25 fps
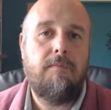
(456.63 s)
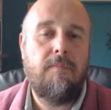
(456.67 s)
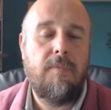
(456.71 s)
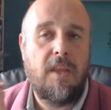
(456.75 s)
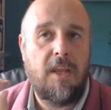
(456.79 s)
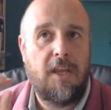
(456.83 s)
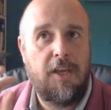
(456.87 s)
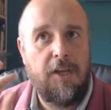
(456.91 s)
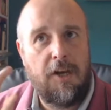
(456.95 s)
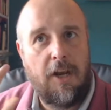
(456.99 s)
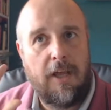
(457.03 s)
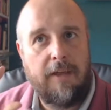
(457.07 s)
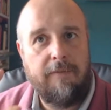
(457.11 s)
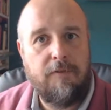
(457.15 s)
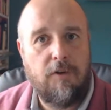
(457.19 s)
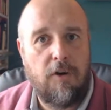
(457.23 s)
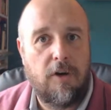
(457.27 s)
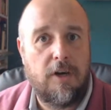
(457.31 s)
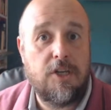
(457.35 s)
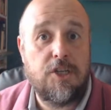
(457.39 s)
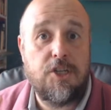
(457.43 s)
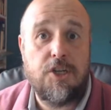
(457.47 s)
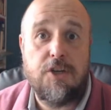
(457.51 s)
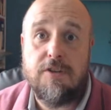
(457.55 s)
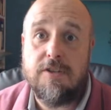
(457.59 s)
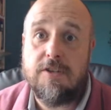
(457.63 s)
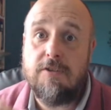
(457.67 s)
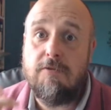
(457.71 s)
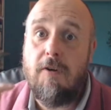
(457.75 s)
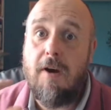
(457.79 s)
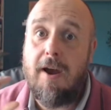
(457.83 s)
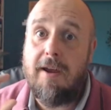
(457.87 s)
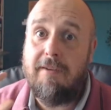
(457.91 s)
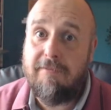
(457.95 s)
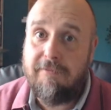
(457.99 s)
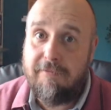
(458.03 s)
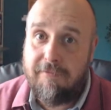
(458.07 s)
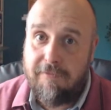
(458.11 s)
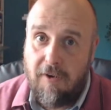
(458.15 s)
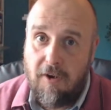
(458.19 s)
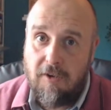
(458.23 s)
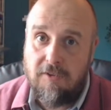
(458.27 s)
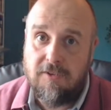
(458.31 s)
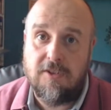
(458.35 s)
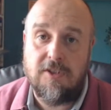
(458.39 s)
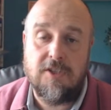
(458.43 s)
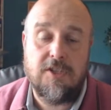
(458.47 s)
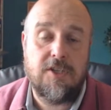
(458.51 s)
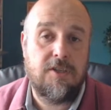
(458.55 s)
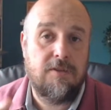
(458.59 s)
You've got to choose the right
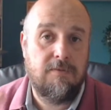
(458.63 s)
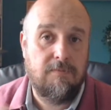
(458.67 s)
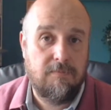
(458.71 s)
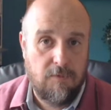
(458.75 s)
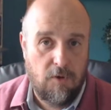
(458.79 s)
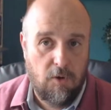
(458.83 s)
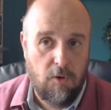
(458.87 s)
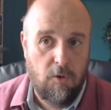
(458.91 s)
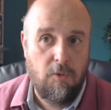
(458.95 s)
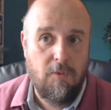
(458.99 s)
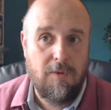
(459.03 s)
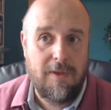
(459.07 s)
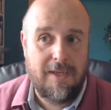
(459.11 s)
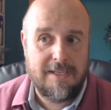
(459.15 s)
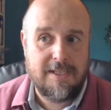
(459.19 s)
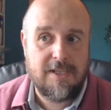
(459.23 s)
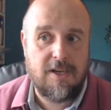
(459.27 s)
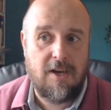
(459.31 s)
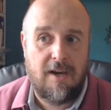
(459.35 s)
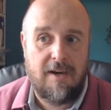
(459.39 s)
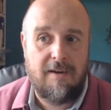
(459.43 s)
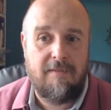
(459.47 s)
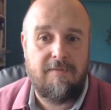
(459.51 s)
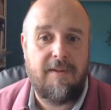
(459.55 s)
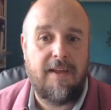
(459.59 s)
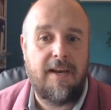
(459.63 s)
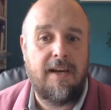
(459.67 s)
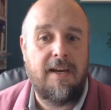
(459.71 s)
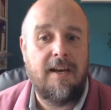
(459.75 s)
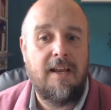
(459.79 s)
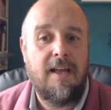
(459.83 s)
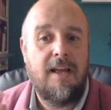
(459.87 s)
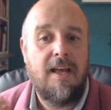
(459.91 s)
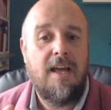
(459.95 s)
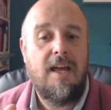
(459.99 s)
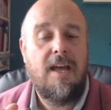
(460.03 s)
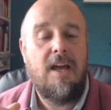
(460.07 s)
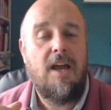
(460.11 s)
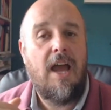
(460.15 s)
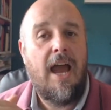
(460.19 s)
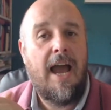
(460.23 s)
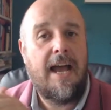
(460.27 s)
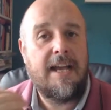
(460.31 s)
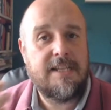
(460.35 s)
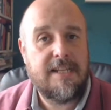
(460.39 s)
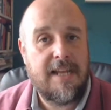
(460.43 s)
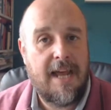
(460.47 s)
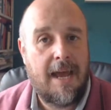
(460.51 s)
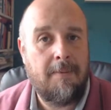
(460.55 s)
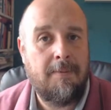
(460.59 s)
font. All this kind of thing
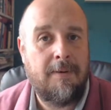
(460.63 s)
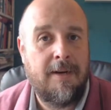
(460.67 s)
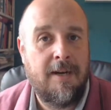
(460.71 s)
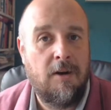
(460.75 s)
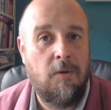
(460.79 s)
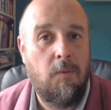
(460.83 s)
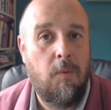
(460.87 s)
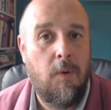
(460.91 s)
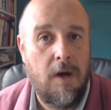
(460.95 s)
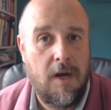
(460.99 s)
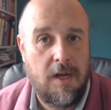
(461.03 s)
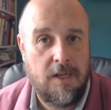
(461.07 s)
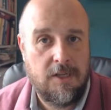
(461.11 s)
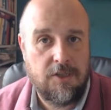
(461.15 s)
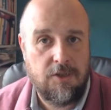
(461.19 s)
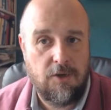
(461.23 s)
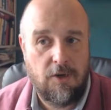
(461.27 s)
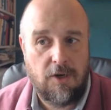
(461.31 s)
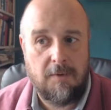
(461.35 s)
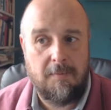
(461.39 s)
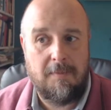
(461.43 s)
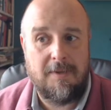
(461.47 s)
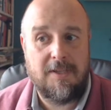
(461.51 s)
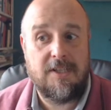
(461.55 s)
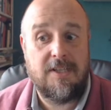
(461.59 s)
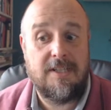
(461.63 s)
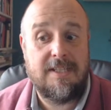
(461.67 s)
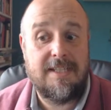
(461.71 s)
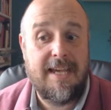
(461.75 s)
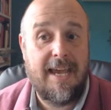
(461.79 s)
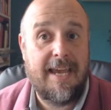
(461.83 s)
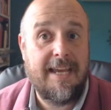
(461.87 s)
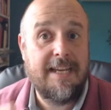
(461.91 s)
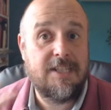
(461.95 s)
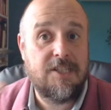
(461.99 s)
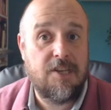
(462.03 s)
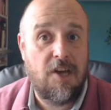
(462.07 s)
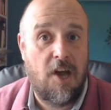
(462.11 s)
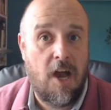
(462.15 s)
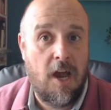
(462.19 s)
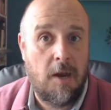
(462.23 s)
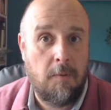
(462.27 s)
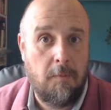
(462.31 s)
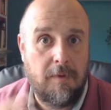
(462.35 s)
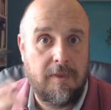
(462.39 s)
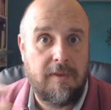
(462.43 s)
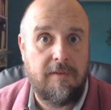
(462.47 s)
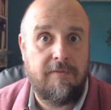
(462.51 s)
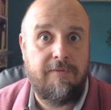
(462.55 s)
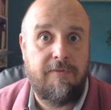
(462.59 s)
has to happen in a Word document. So take time
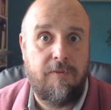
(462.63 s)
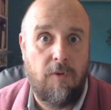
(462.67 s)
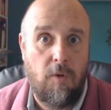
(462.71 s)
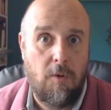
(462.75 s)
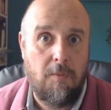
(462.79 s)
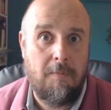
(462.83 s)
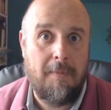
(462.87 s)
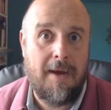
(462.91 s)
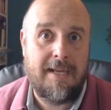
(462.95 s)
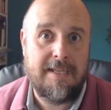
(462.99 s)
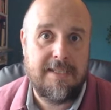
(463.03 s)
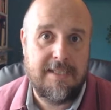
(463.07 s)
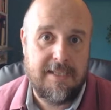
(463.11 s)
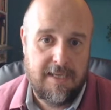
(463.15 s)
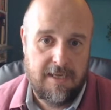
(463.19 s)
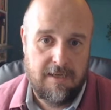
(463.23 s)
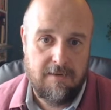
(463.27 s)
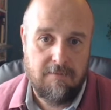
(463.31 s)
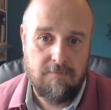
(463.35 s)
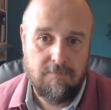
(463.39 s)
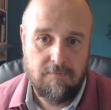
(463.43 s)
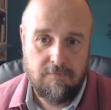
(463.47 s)
with the formatting.